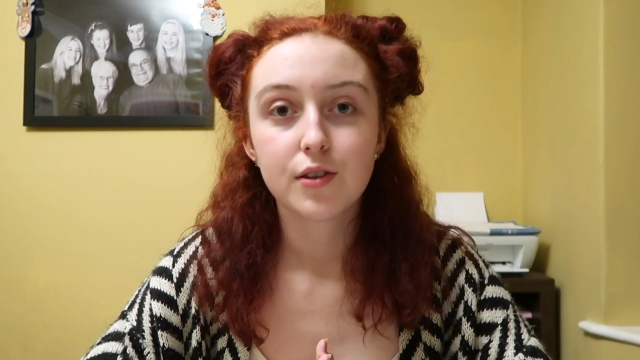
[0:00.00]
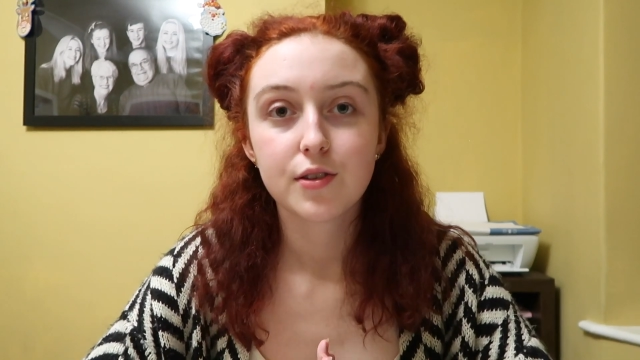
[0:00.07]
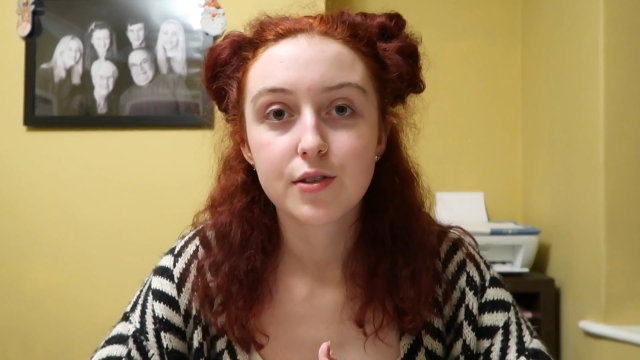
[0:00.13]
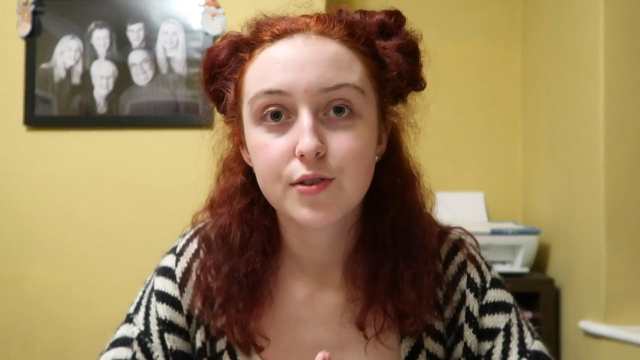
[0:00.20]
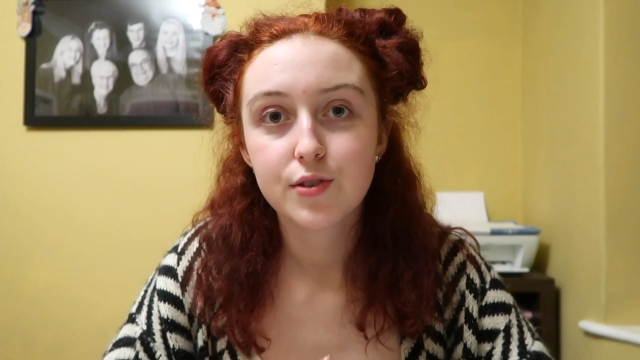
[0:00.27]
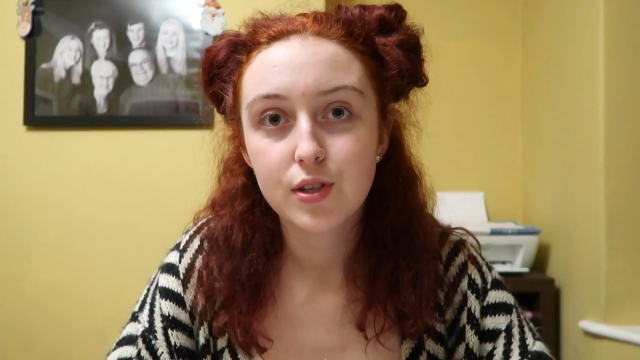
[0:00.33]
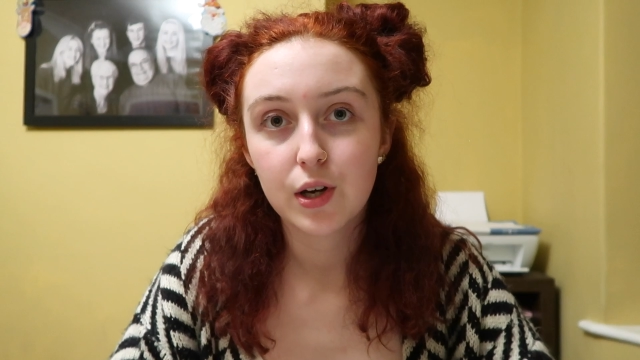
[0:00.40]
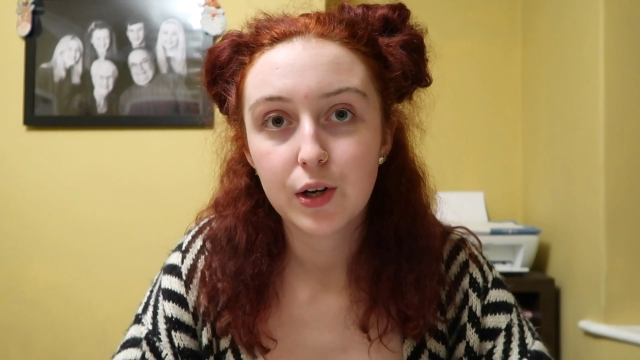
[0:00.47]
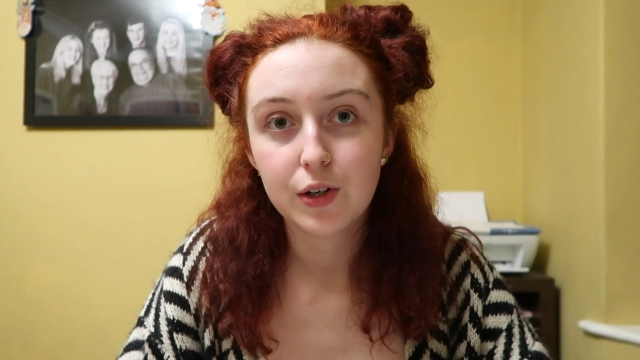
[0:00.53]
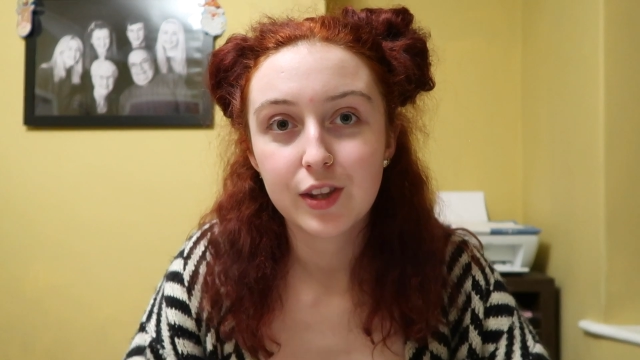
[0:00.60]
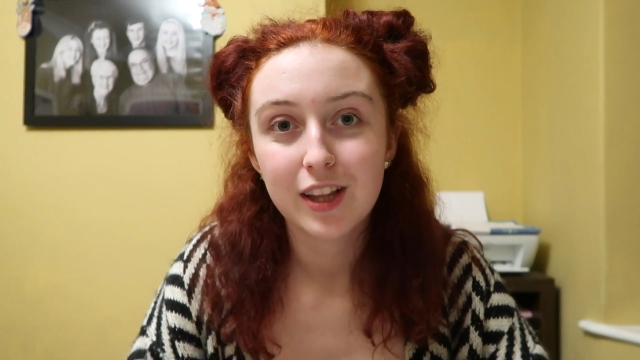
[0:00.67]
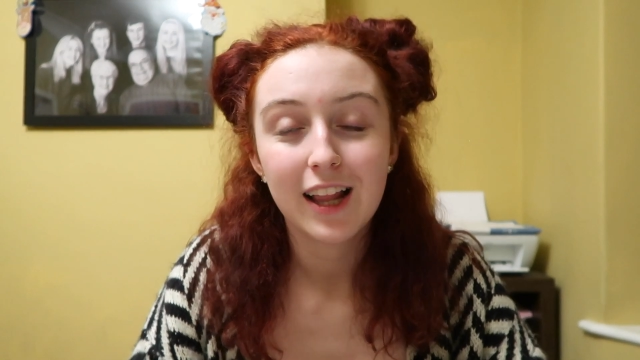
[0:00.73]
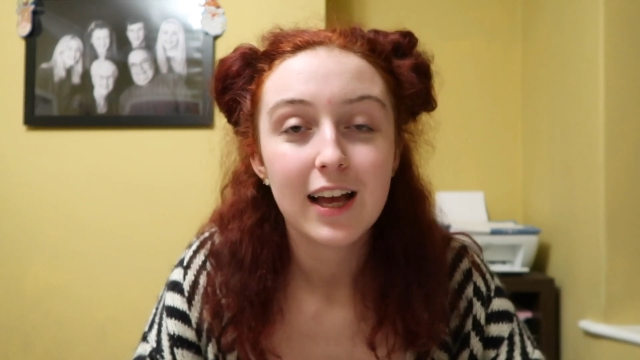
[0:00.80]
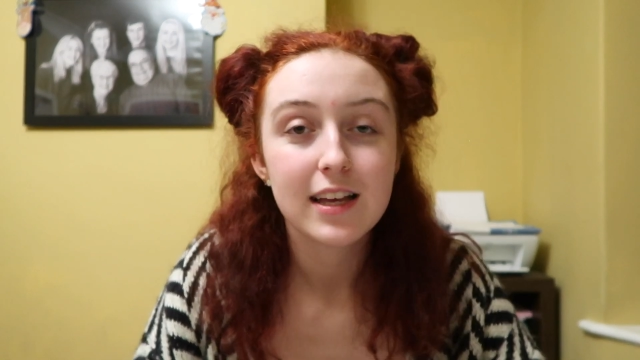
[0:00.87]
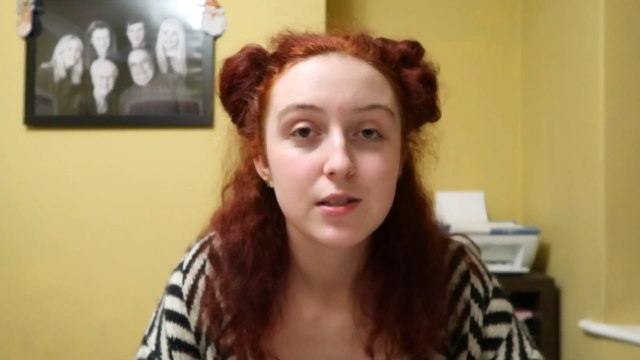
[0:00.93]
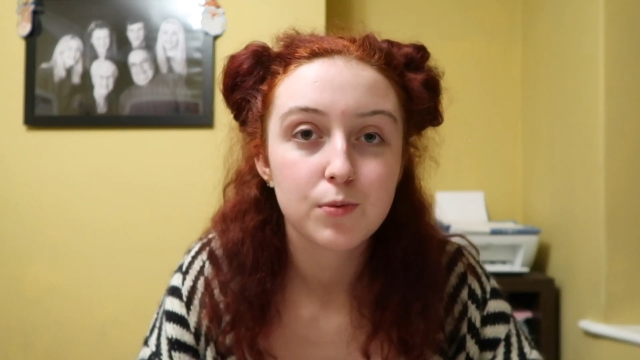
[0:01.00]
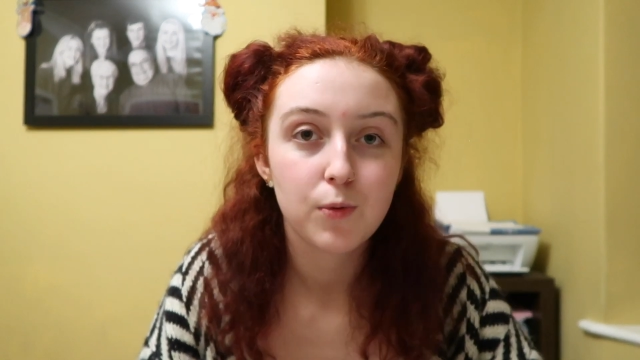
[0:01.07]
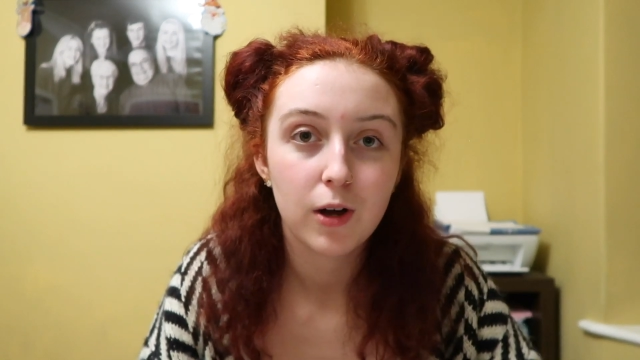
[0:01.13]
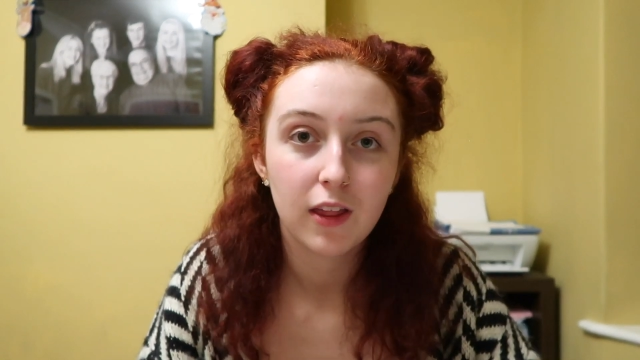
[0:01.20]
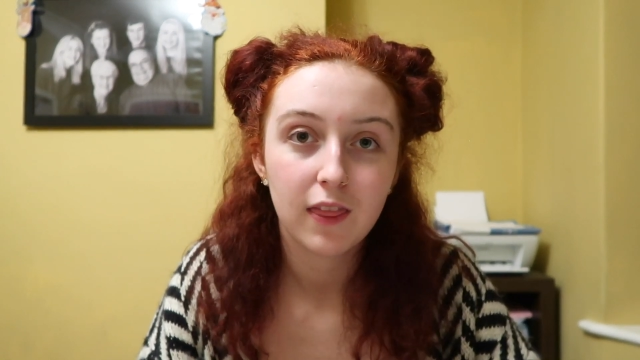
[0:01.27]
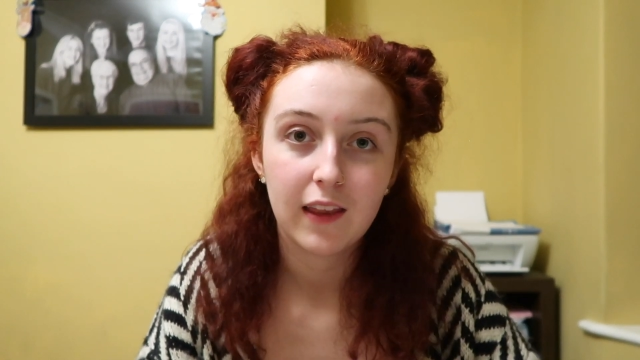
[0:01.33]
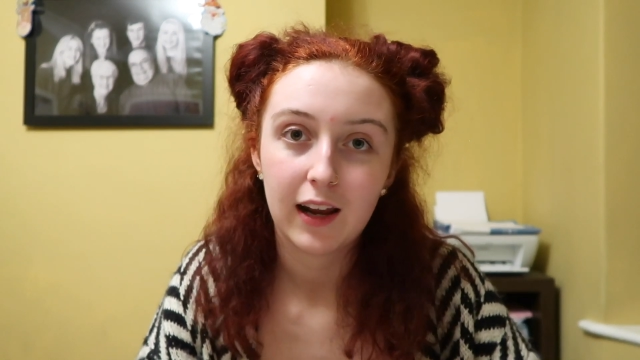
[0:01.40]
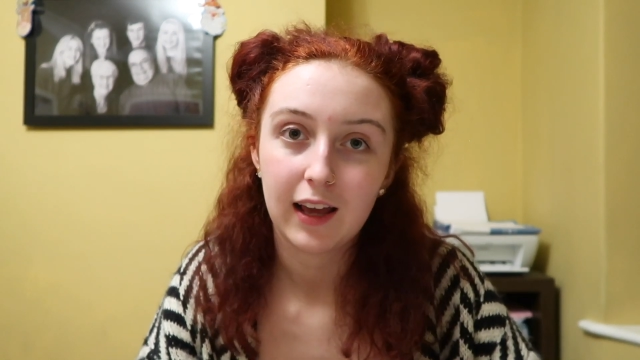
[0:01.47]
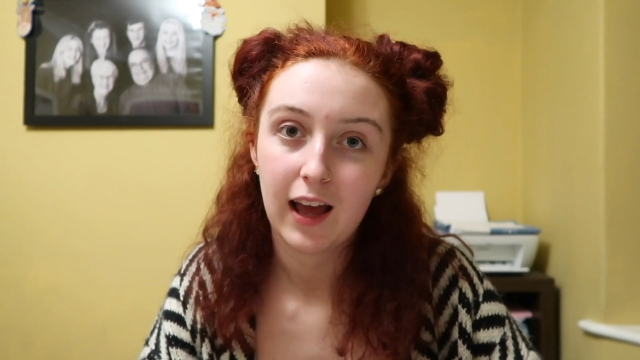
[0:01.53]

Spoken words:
So the last one that I